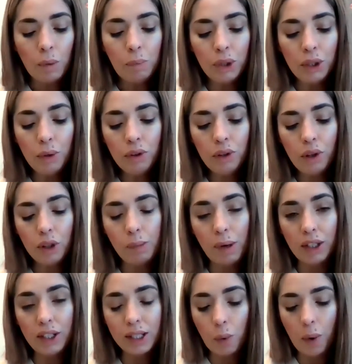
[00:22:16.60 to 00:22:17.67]
Bruno thought
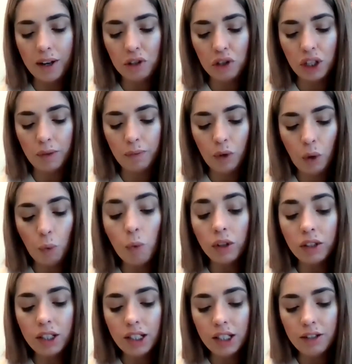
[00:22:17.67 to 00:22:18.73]
about his question,
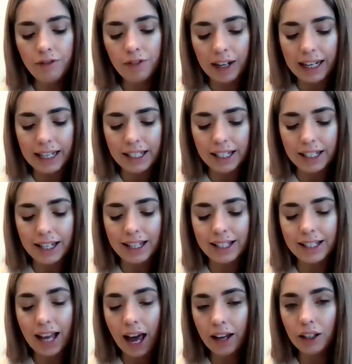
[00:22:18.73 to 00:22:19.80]
wanting to phrase it
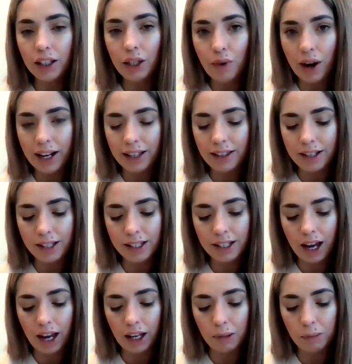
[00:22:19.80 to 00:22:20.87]
exactly right this
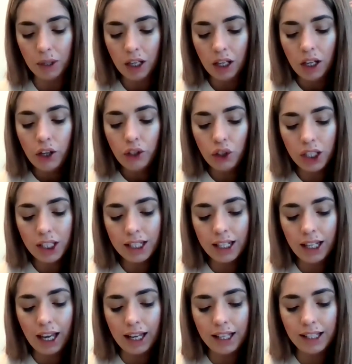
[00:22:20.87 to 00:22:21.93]
time, just in
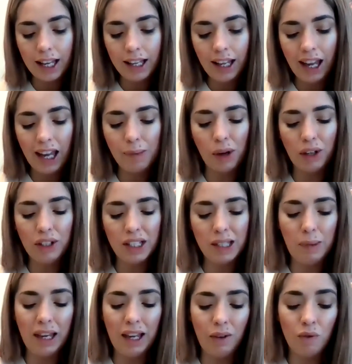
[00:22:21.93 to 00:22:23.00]
case it came out as
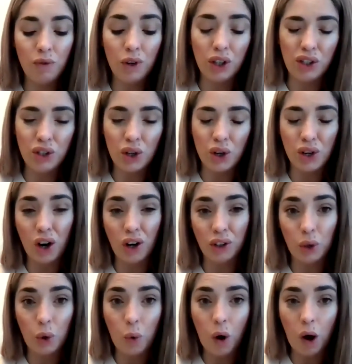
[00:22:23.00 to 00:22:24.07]
being rude or
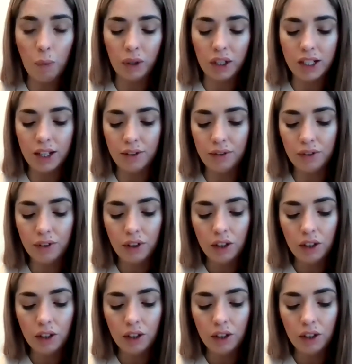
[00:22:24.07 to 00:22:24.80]
uncooperative.